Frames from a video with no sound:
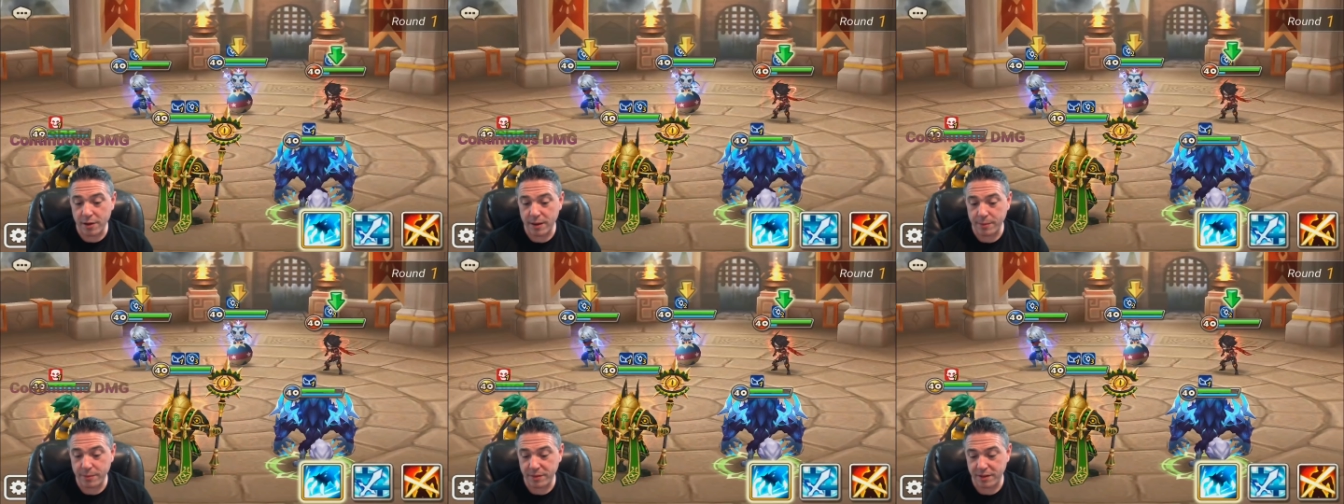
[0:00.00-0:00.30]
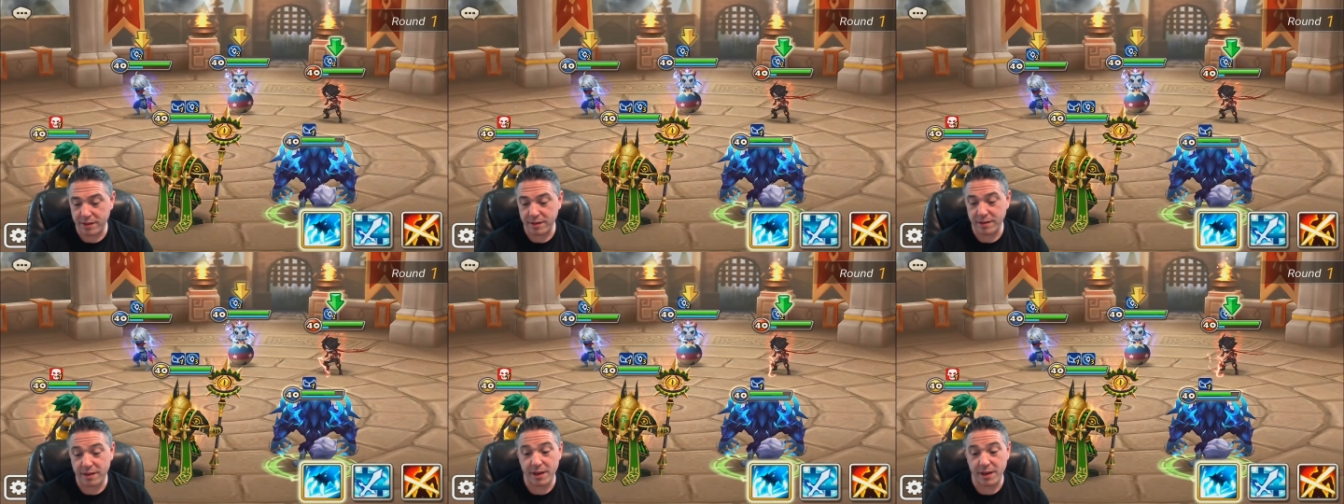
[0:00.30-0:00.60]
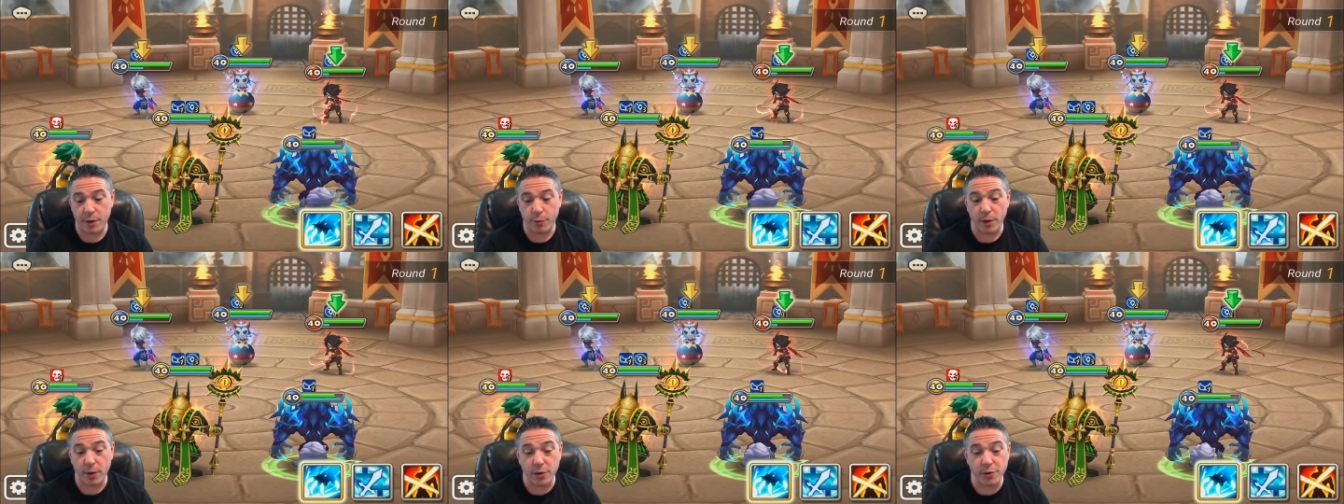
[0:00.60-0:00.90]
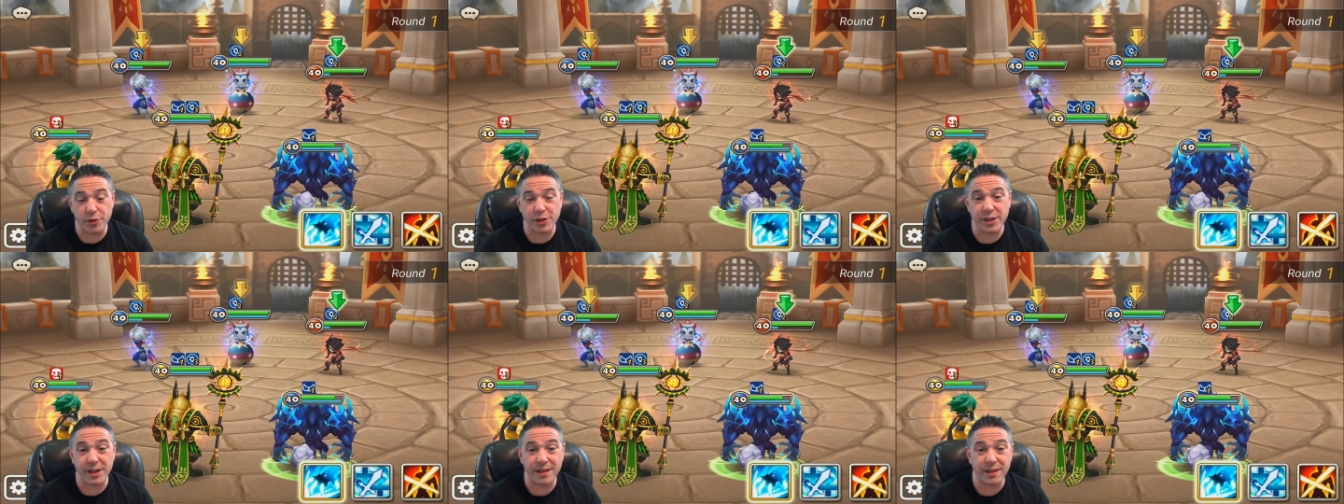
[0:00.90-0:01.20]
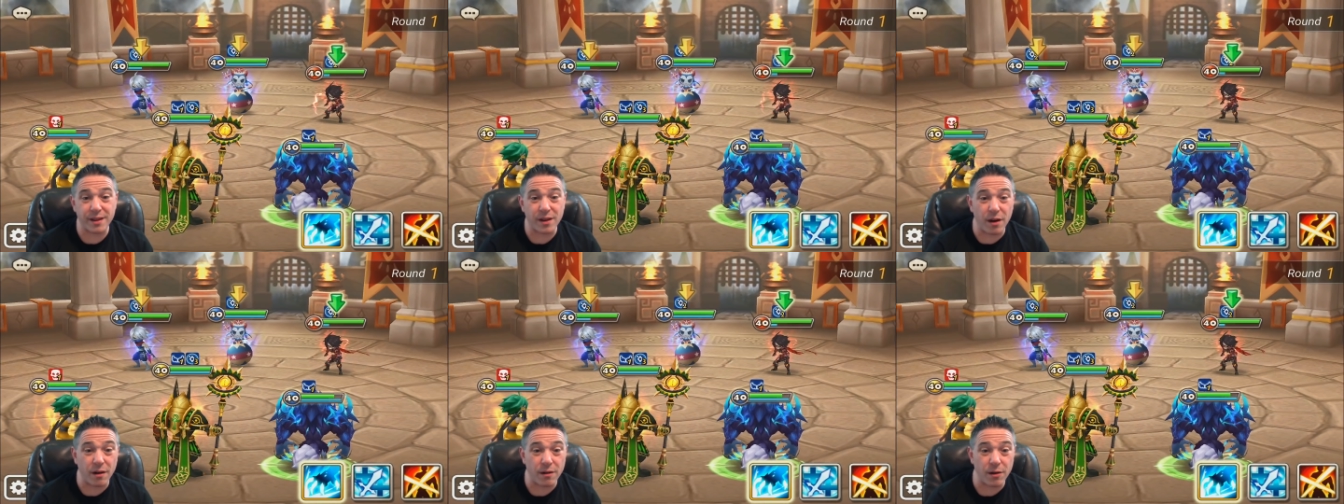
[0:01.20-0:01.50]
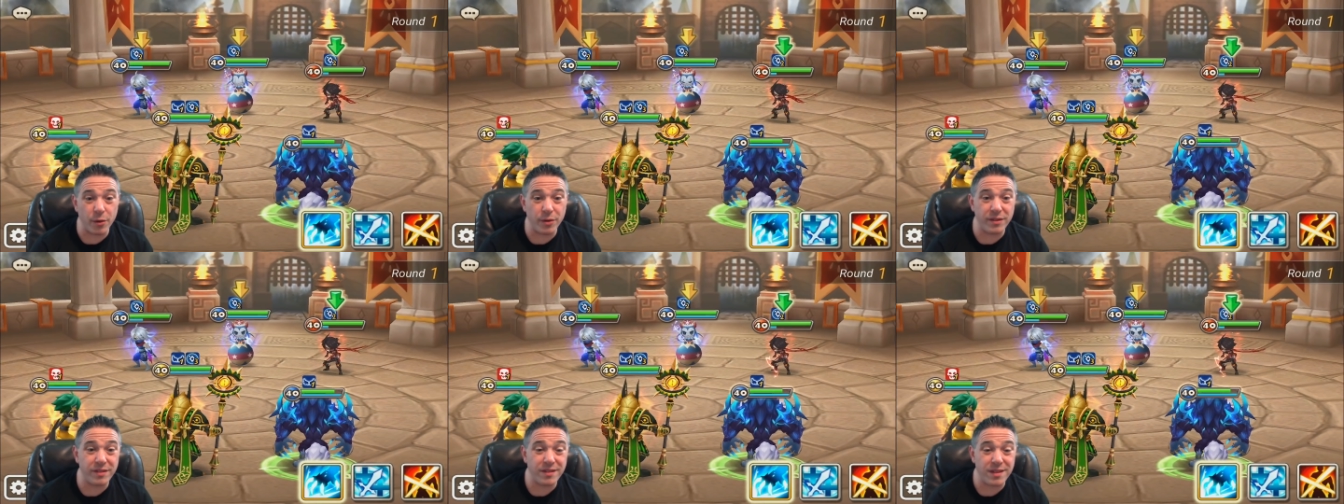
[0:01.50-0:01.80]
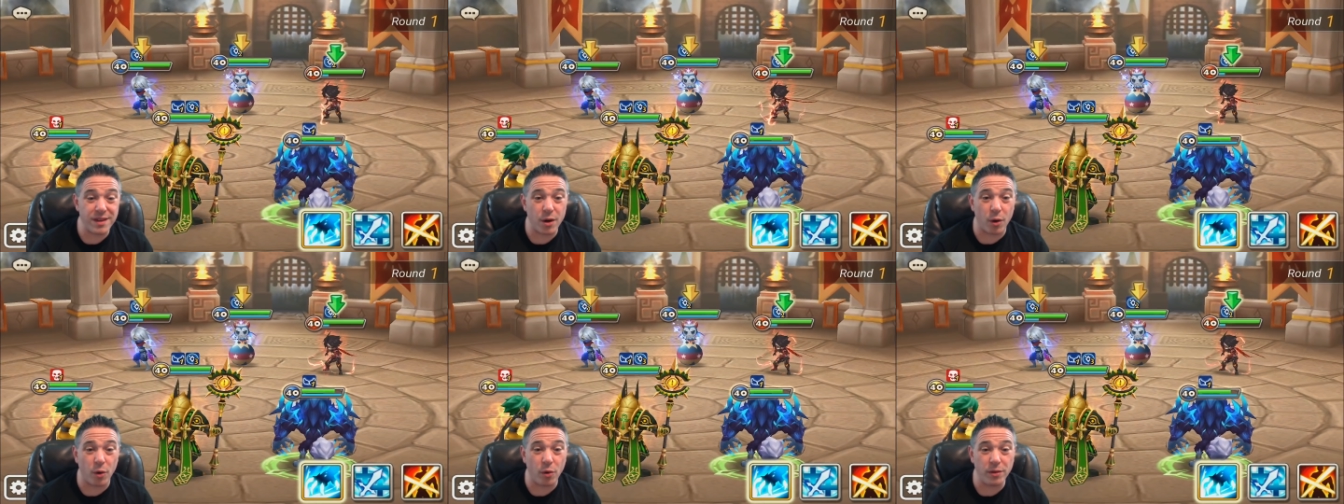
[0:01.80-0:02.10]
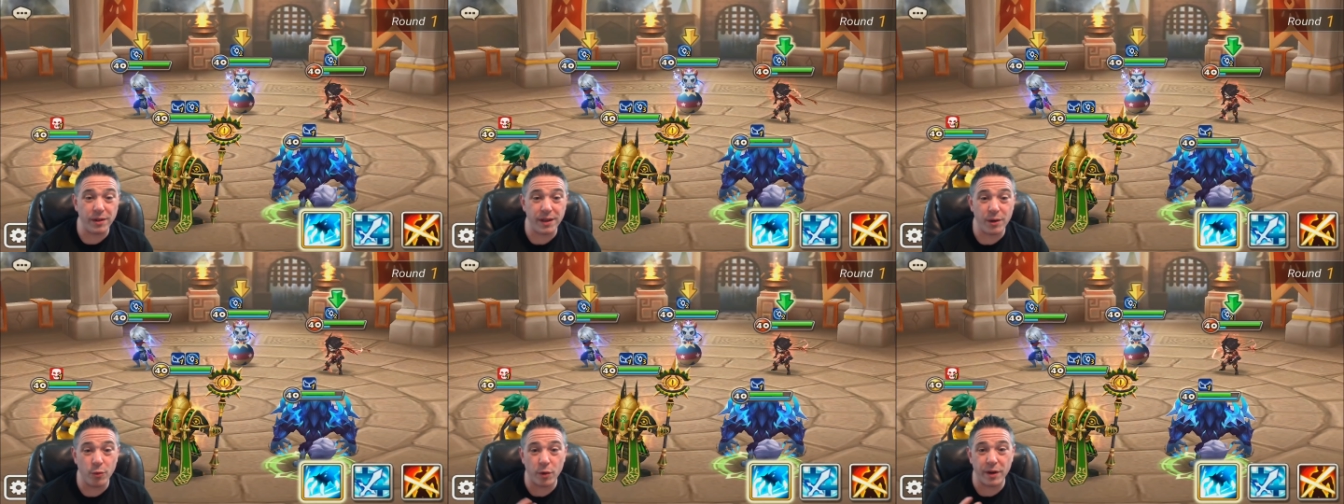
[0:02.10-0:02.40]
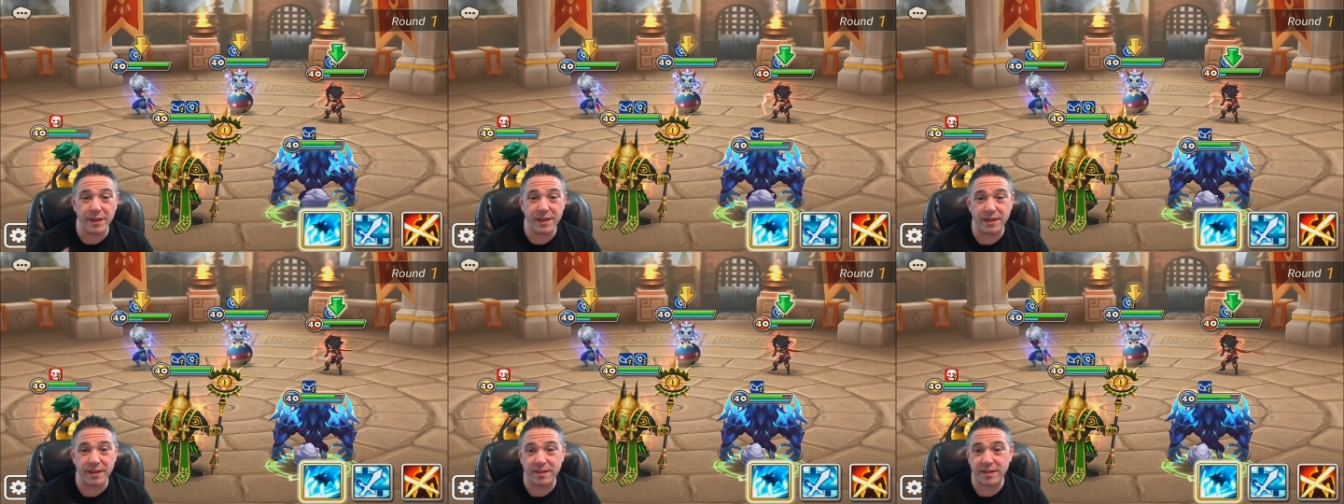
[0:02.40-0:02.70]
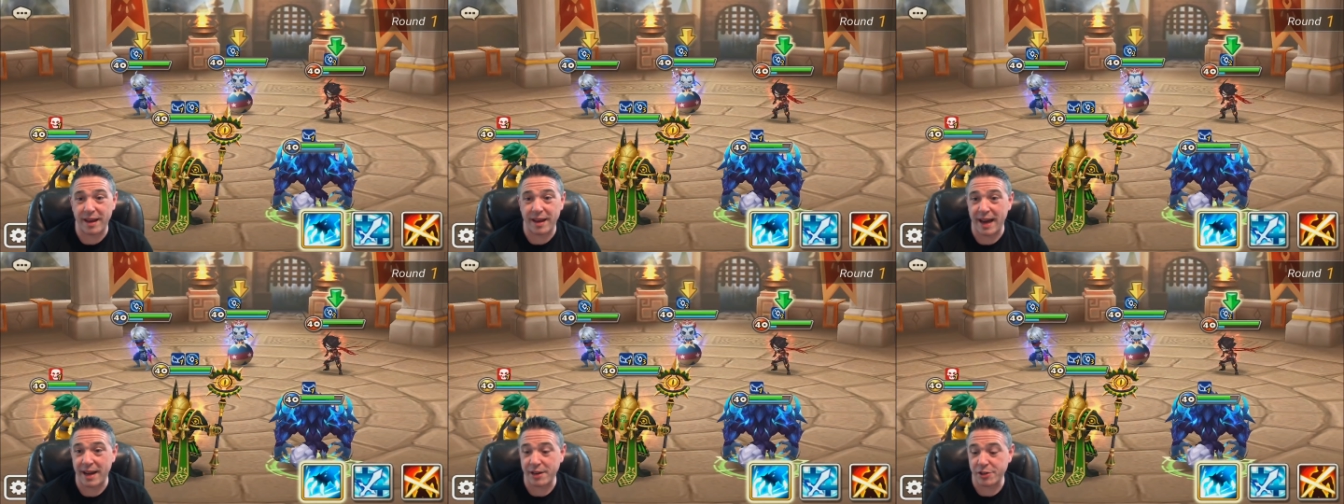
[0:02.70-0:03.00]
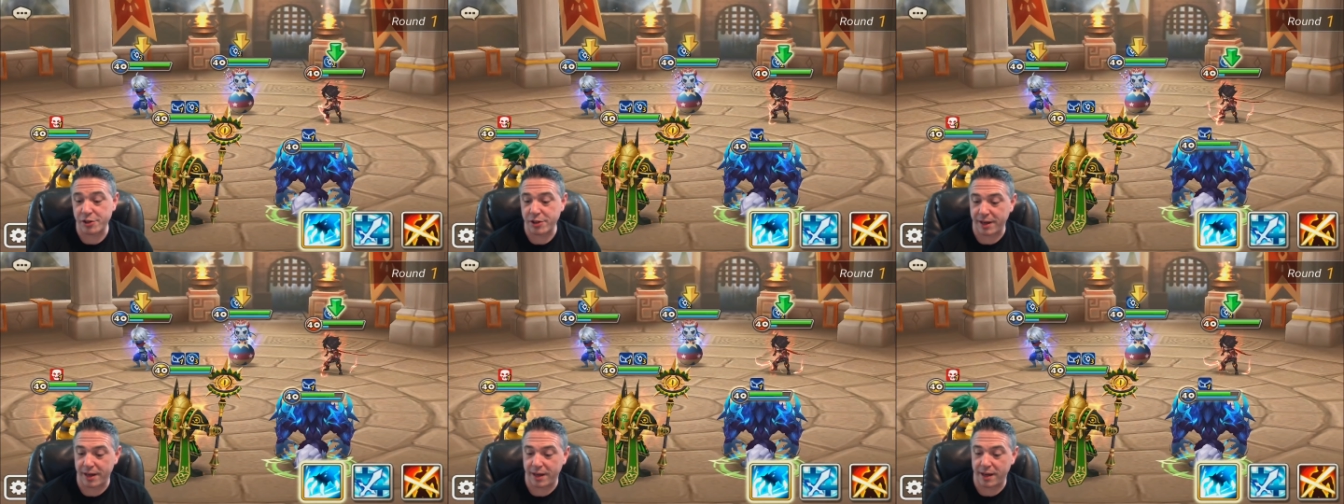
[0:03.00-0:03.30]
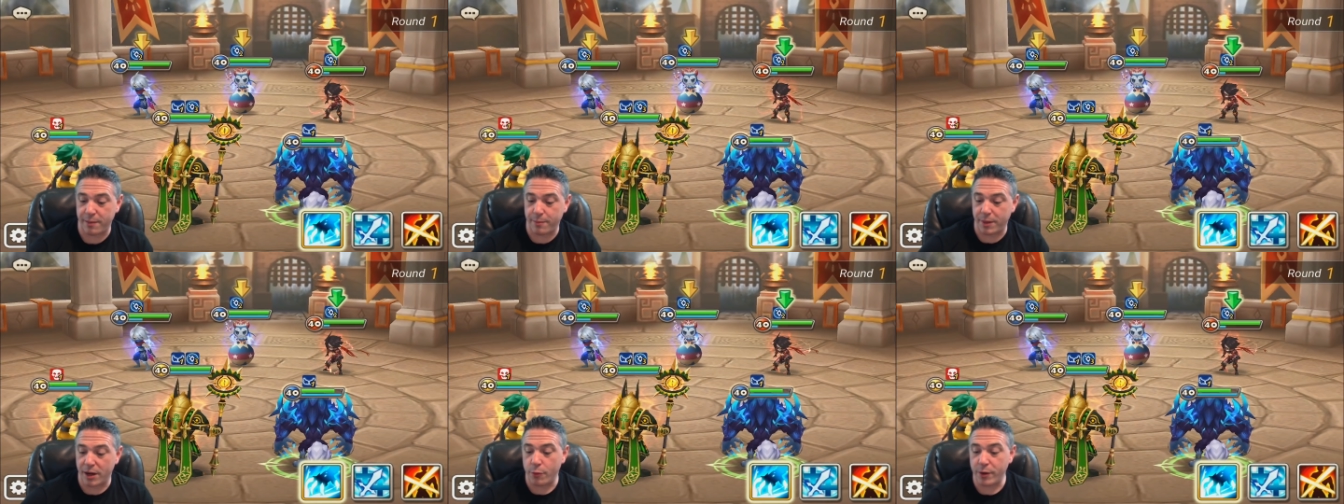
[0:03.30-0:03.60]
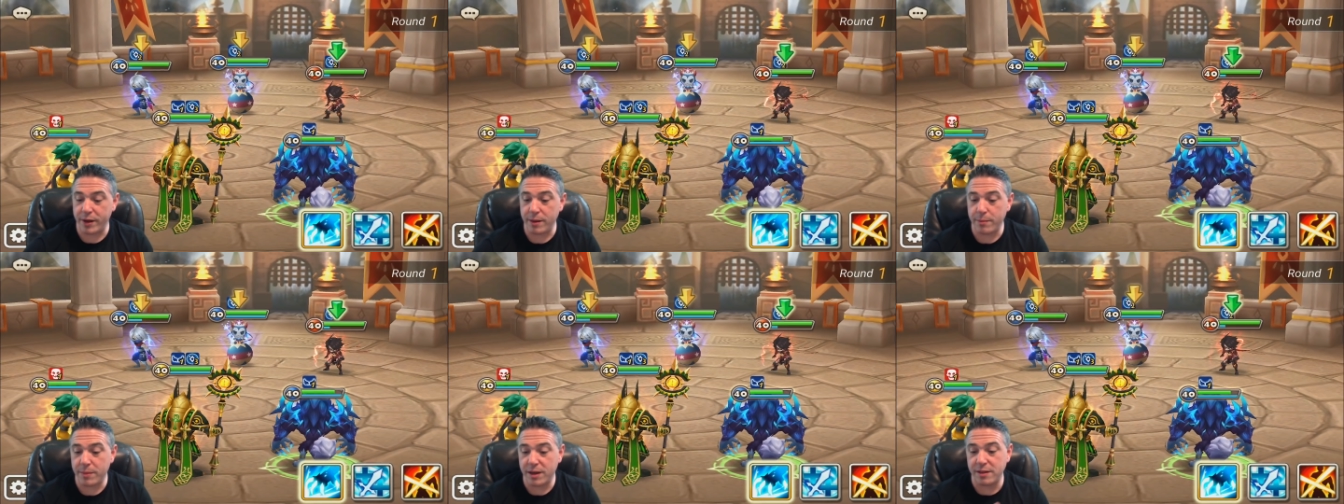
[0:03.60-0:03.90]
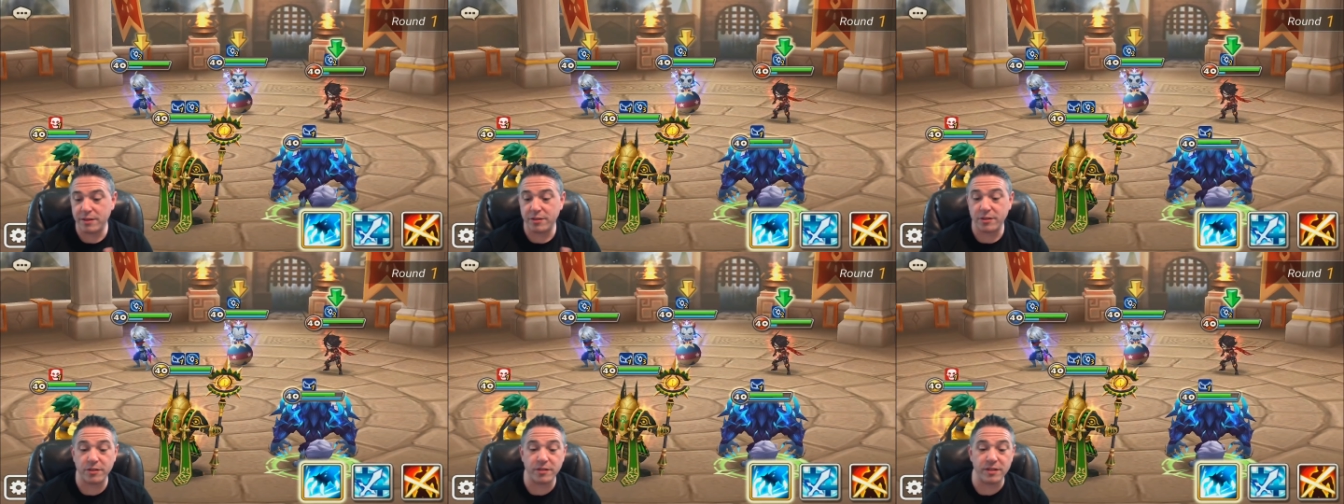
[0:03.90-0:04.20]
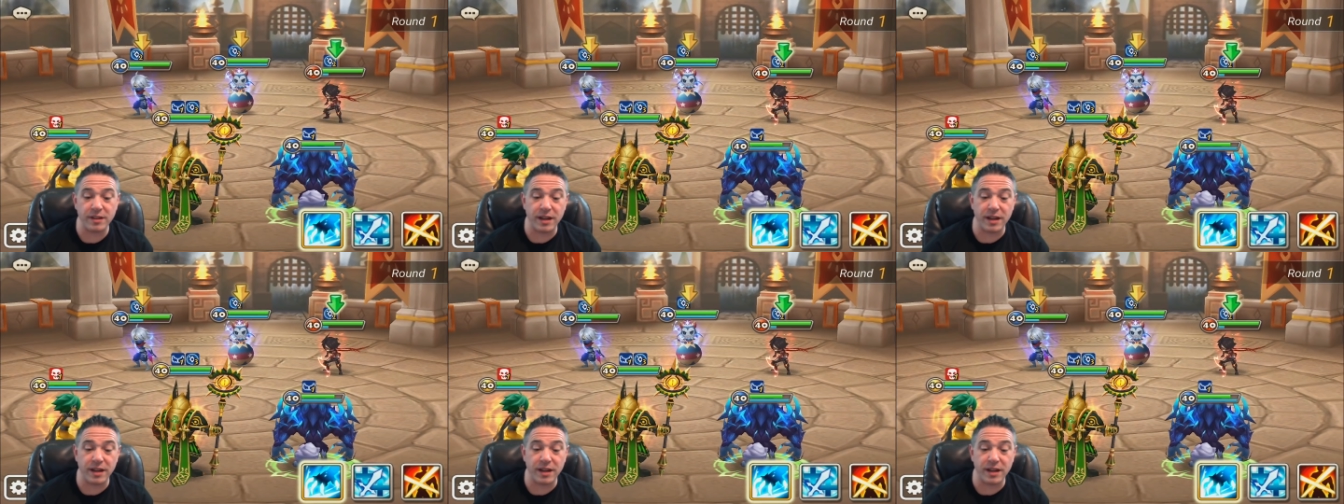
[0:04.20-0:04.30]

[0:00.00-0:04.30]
comes into the Orochi, and the Garo is the only one that's actually going to hit my wind monsters.